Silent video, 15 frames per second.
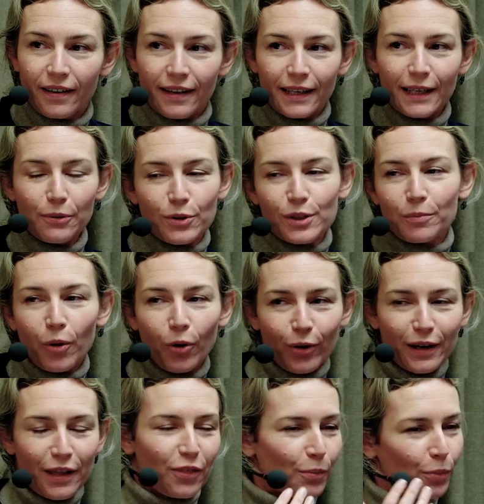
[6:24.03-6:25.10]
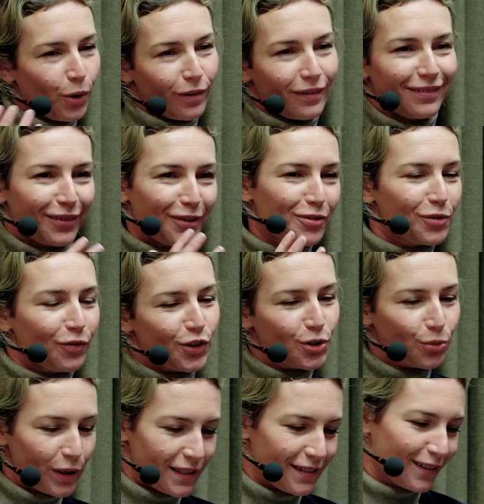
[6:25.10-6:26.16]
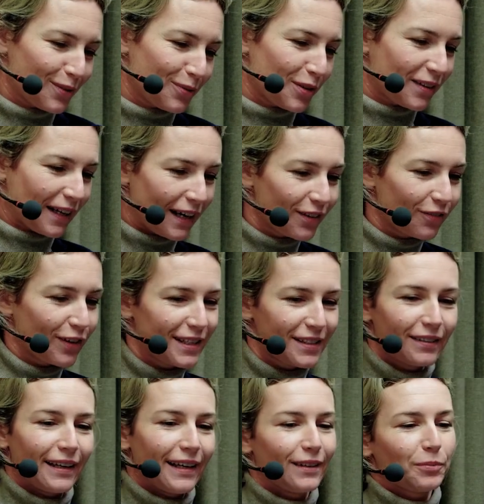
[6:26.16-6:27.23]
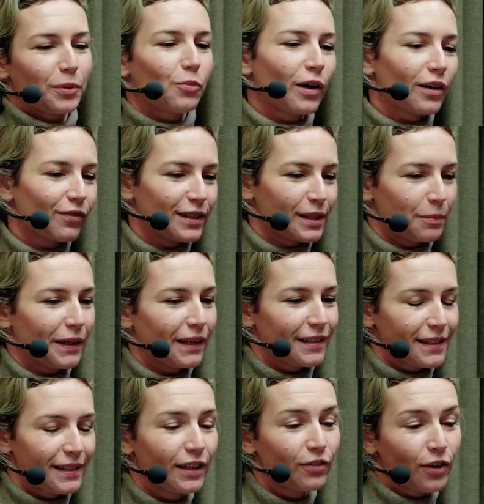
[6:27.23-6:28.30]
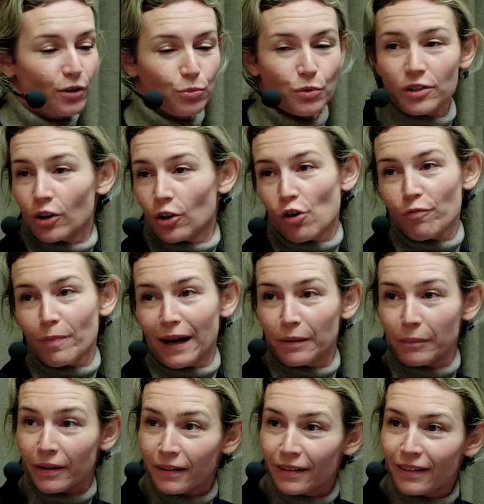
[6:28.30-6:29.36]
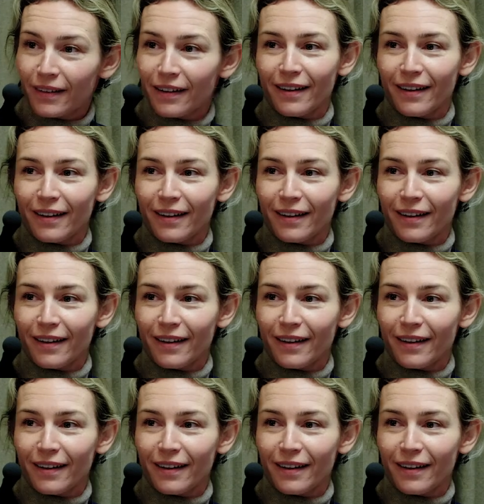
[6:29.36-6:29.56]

He was more in the book for Swedes, this would kind of resonate, but one of his biggest heroes was Olof Palme.